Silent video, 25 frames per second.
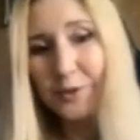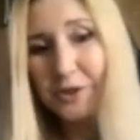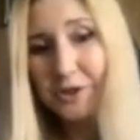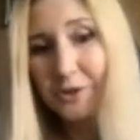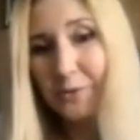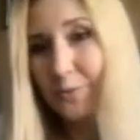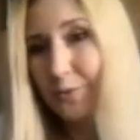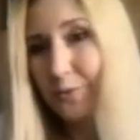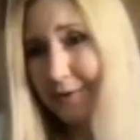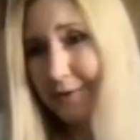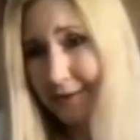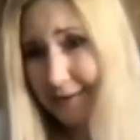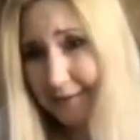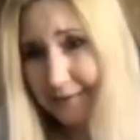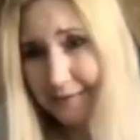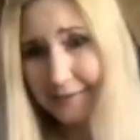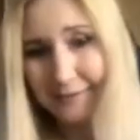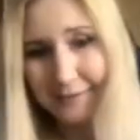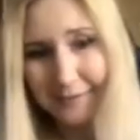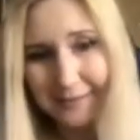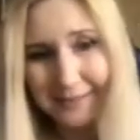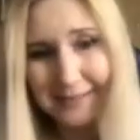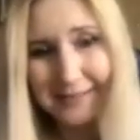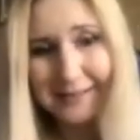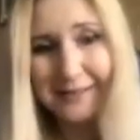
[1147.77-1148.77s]
which was
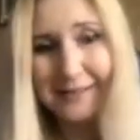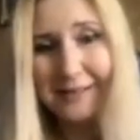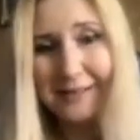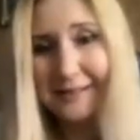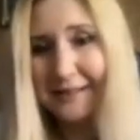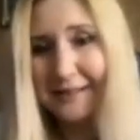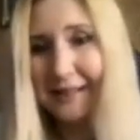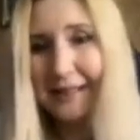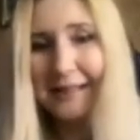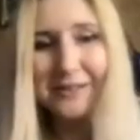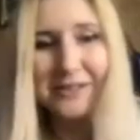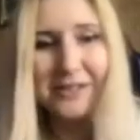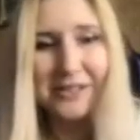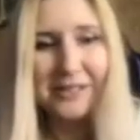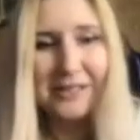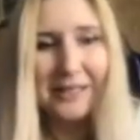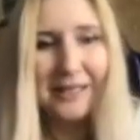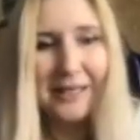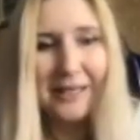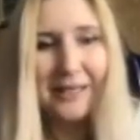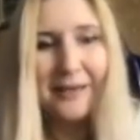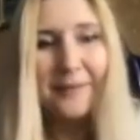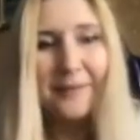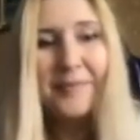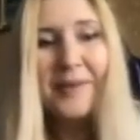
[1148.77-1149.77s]
the distinct
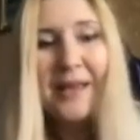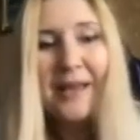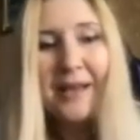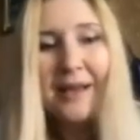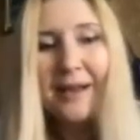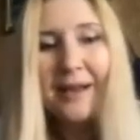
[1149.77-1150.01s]
year